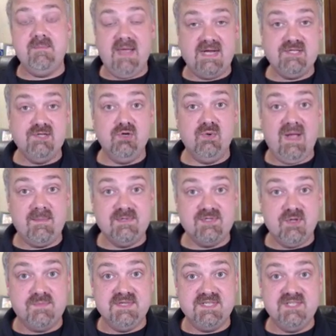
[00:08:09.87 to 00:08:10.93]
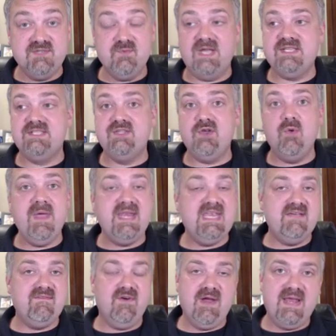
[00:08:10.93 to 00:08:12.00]
than bacterial ribosomes. This is why so
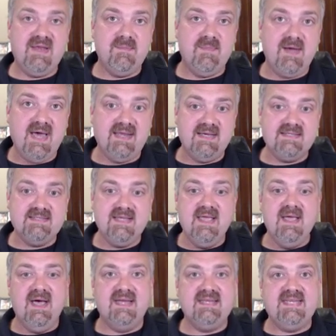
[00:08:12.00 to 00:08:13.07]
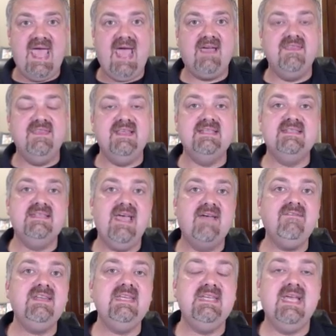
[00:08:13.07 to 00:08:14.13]
many of our antibiotics attack the
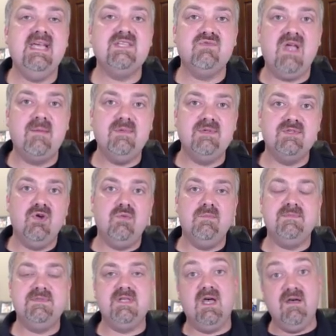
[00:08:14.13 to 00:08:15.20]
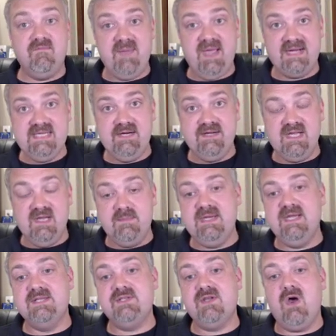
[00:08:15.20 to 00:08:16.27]
70S ribosomes of
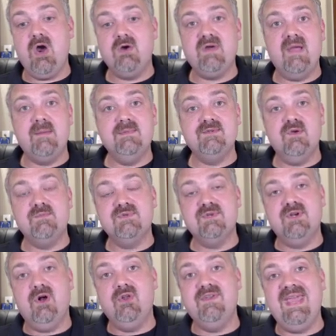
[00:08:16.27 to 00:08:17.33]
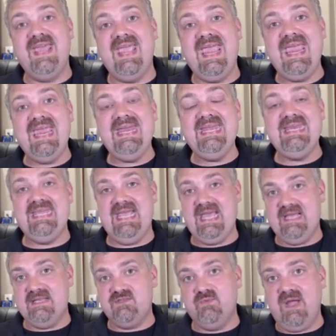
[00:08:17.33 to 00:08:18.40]
bacteria, because our ribosomes are called
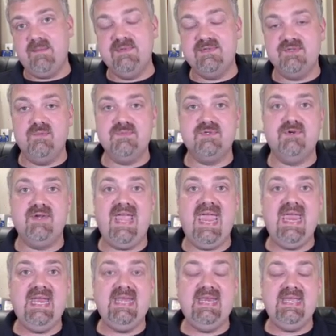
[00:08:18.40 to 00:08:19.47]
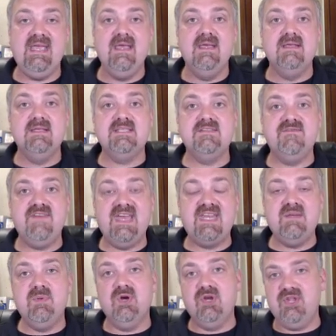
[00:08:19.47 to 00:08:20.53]
80S ribosomes, or 80
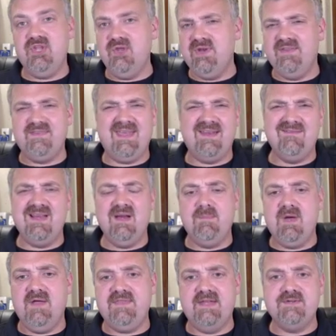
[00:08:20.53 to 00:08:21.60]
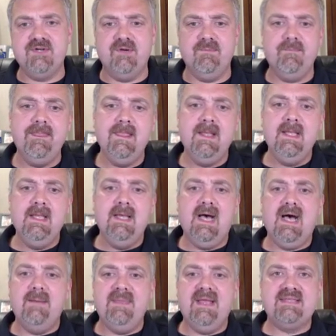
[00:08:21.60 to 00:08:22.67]
Svedberg units. I don't care about that term.
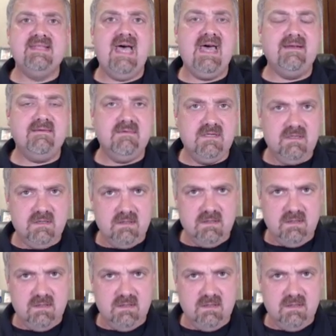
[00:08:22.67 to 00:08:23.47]
That's not